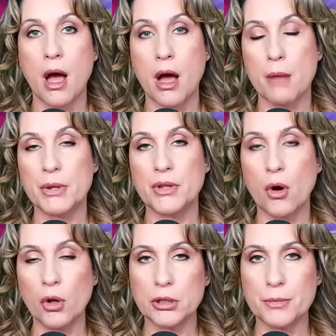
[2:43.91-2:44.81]
But
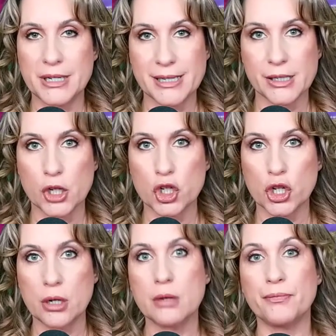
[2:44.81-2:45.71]
the ultimate
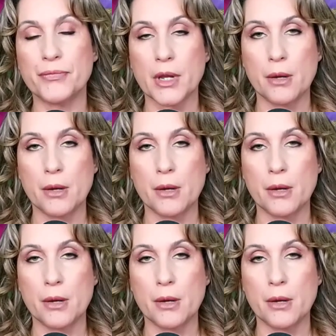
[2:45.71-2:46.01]
decision